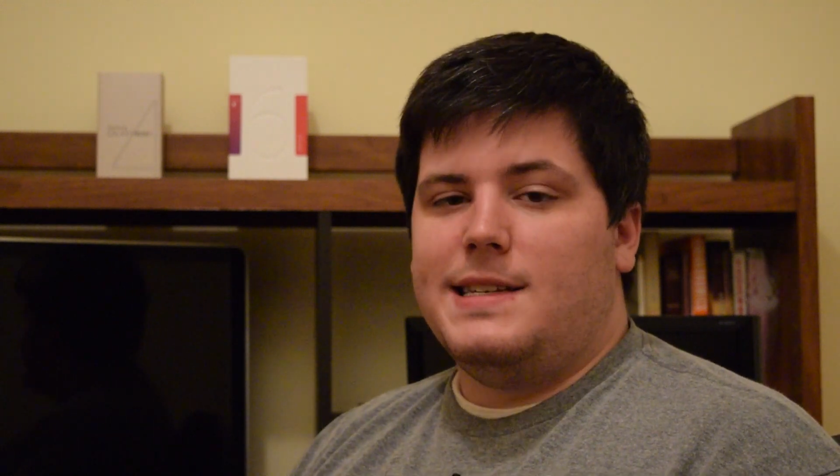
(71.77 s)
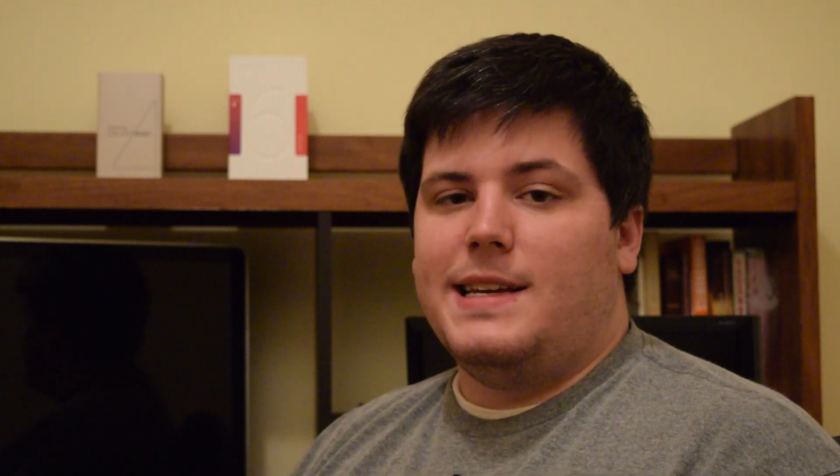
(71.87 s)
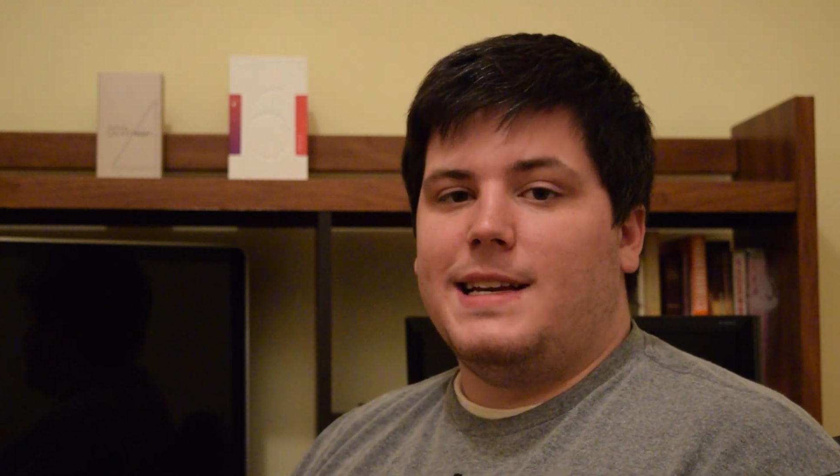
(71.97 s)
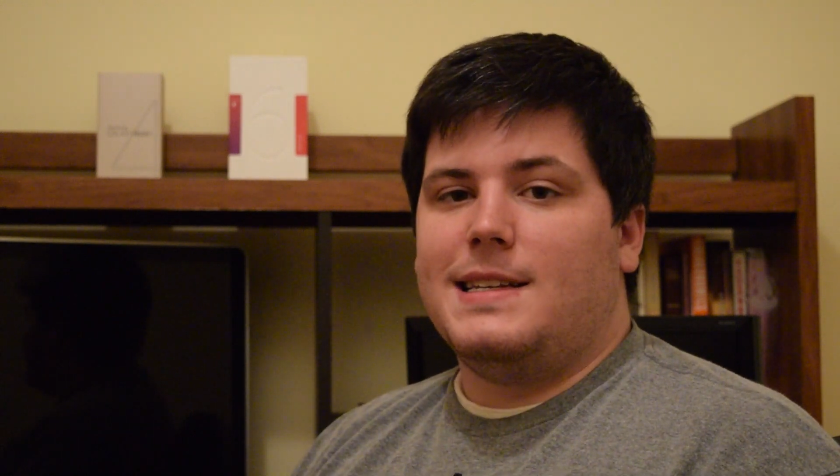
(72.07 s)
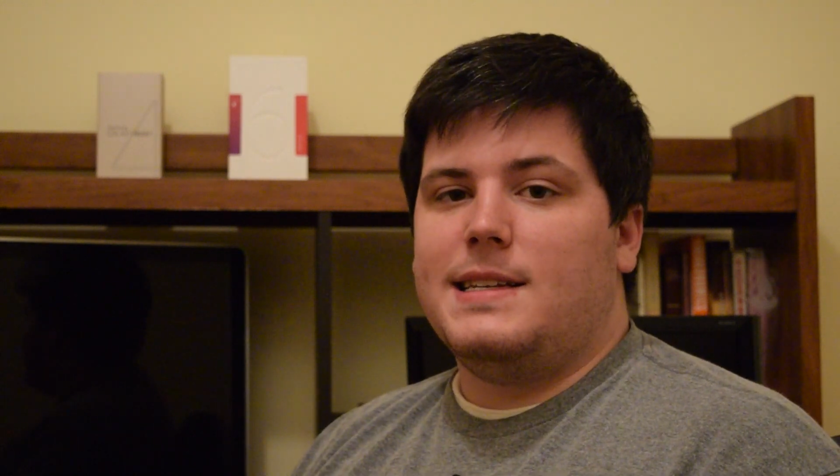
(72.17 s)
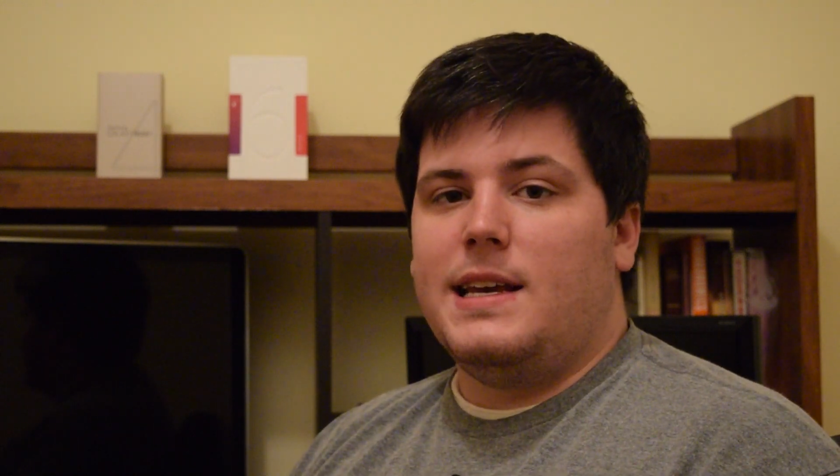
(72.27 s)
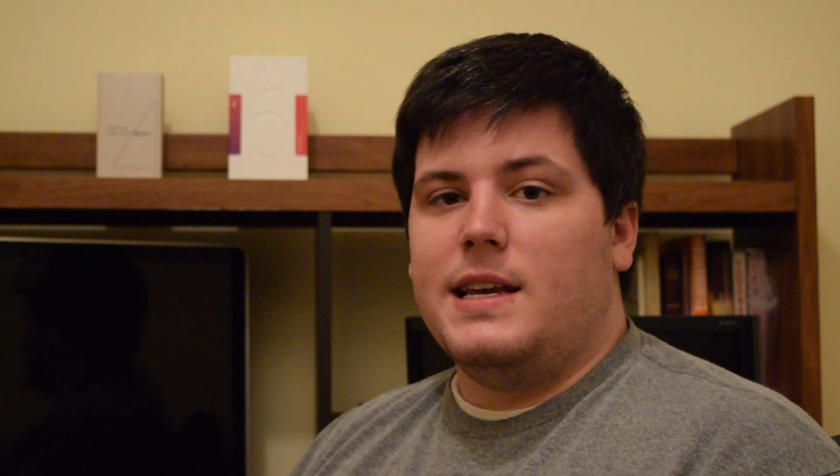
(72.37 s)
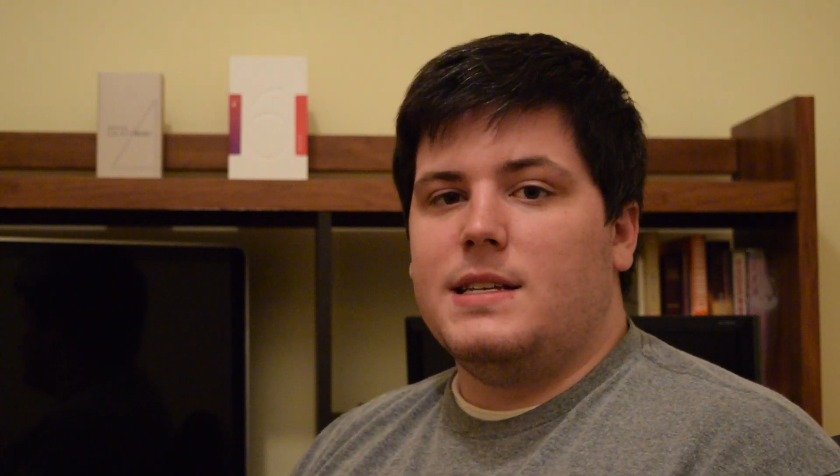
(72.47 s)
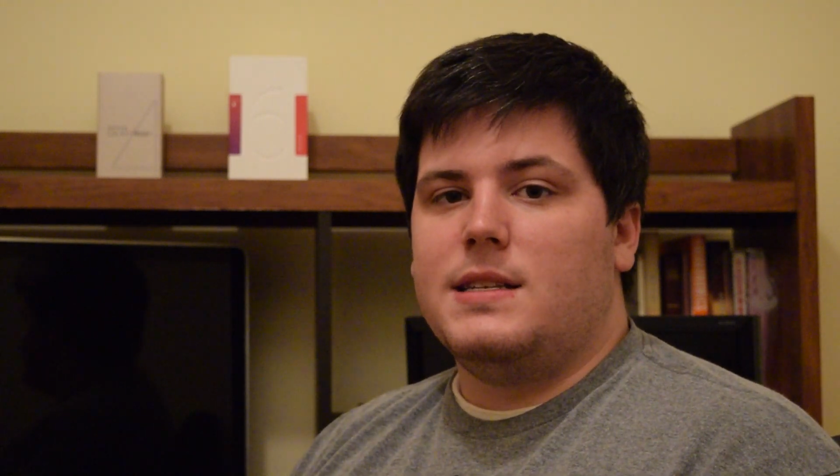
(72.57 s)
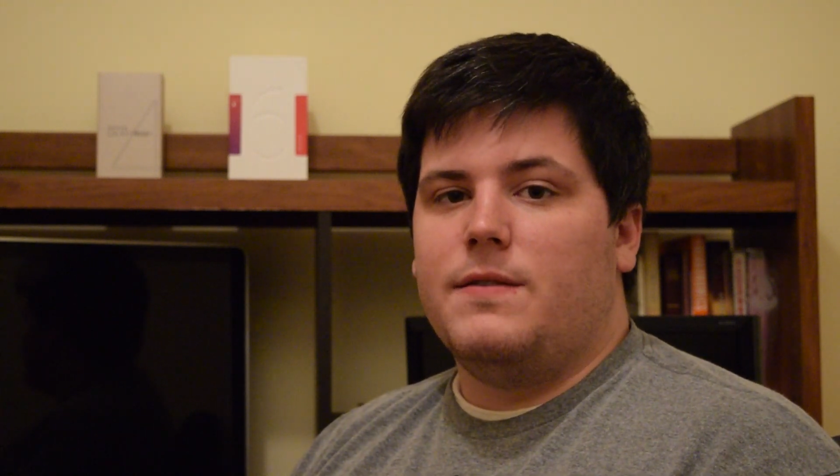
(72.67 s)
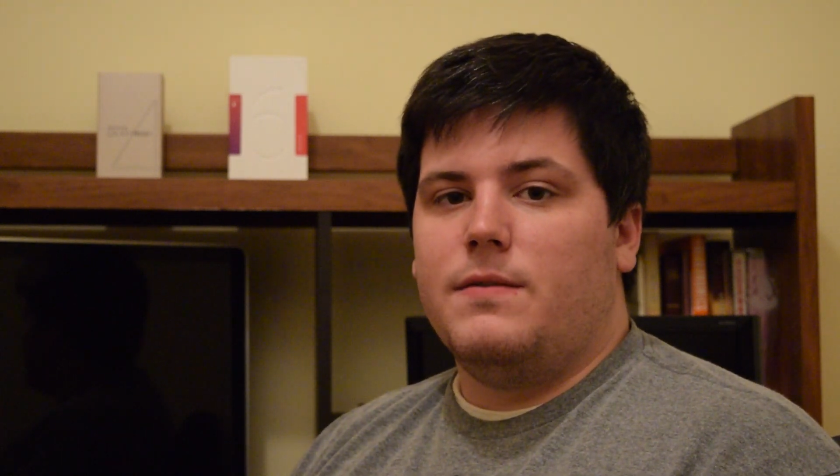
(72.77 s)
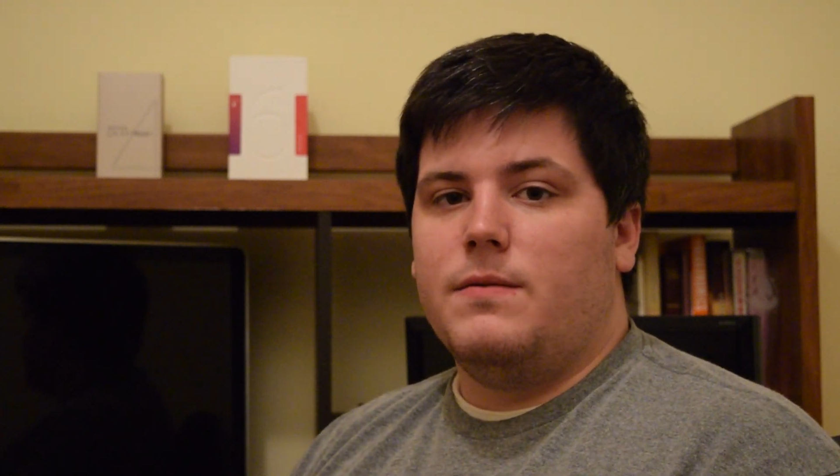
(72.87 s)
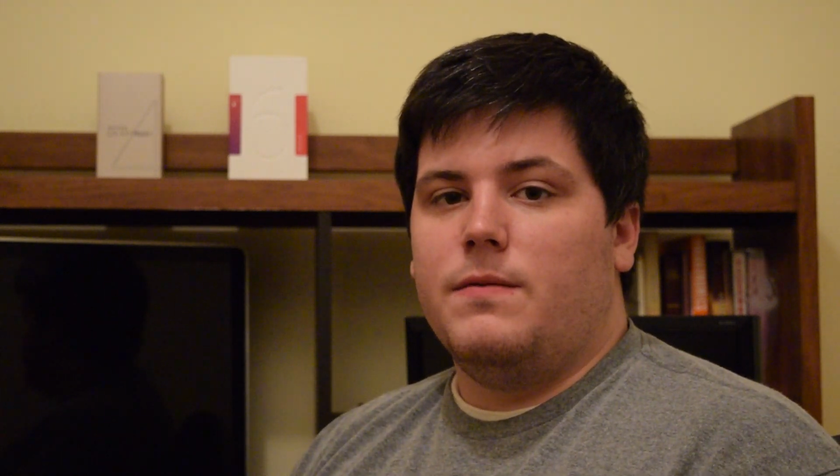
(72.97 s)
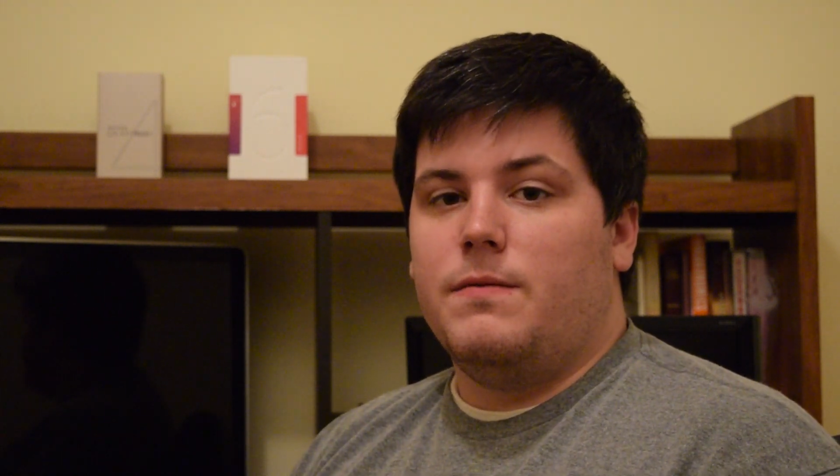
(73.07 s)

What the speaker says: 6 is